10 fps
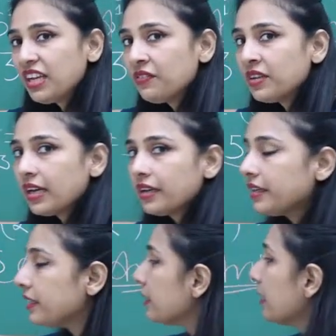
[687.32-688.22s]
we have
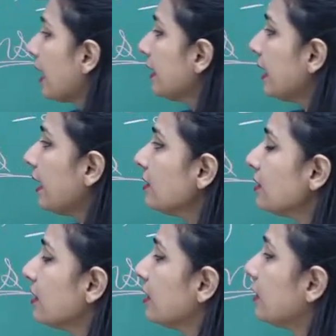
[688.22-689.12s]
written 9 as
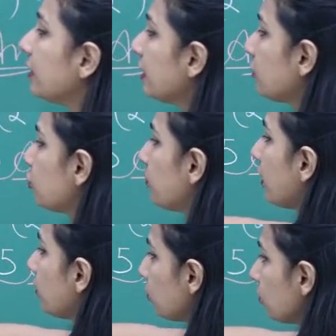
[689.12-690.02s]
3 raised to
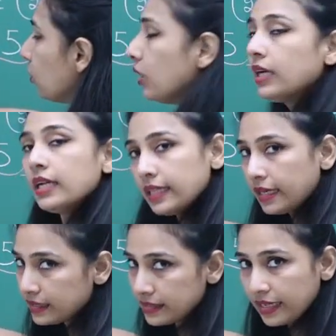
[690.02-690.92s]
power 2,
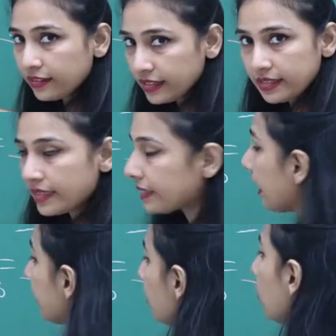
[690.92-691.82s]
that is 9, 3 3s are 9.